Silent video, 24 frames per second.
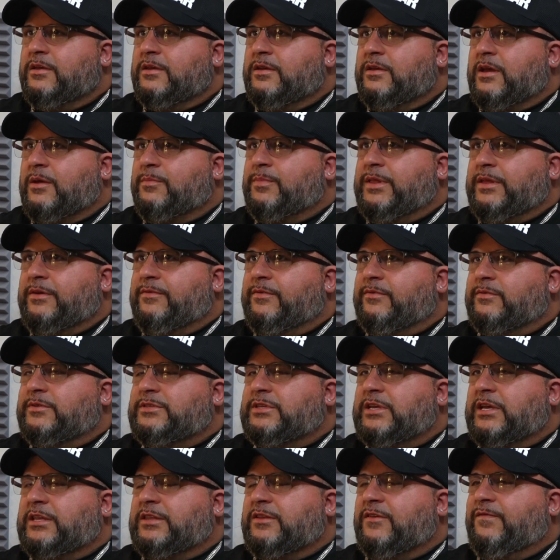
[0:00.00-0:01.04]
believe it was
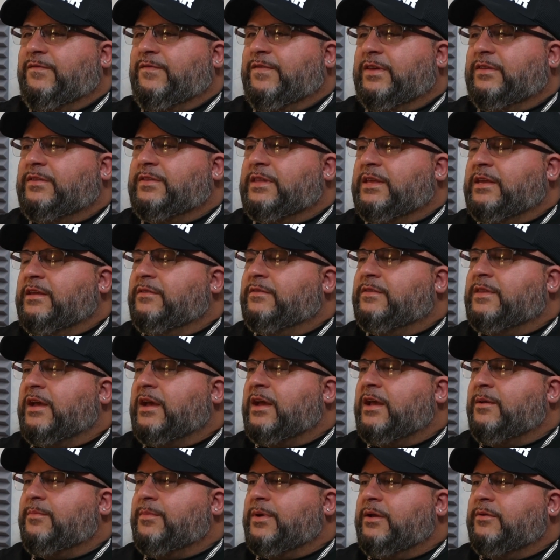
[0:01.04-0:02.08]
like the 15th
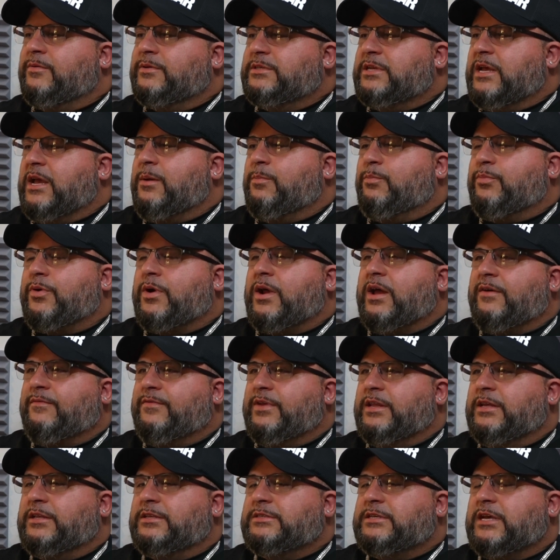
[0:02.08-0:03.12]
time I was at
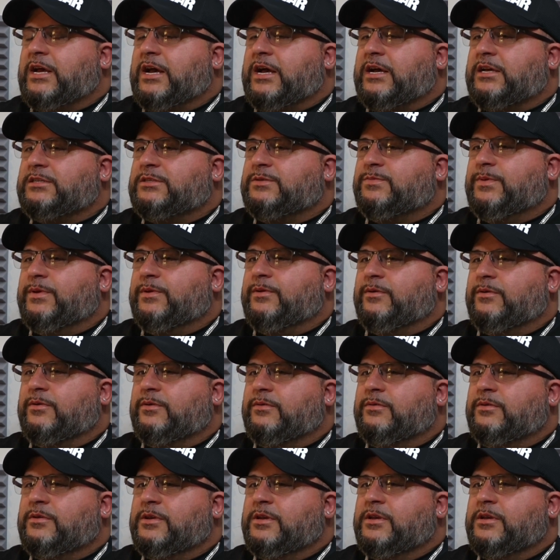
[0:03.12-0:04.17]
Providence
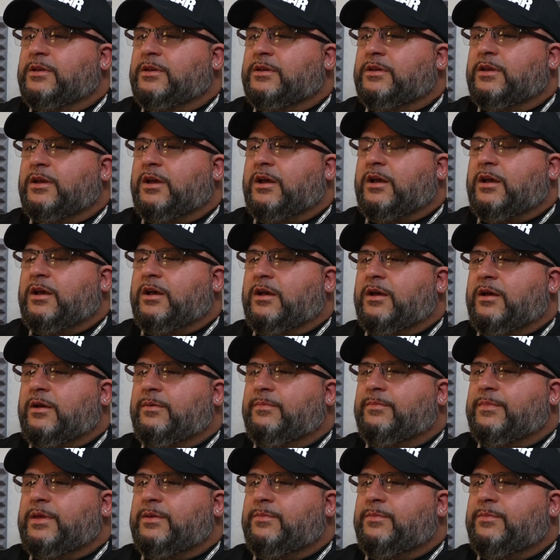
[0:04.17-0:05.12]
Hospital in